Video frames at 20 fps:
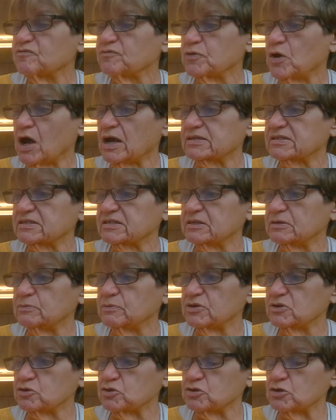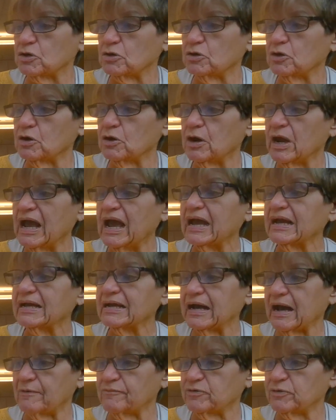frosted with sugar,
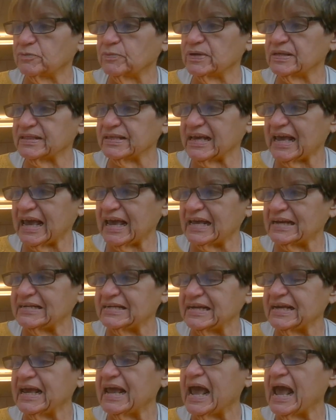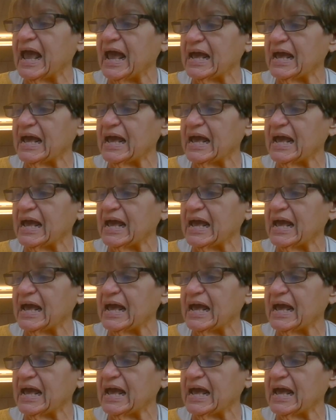covered with candy,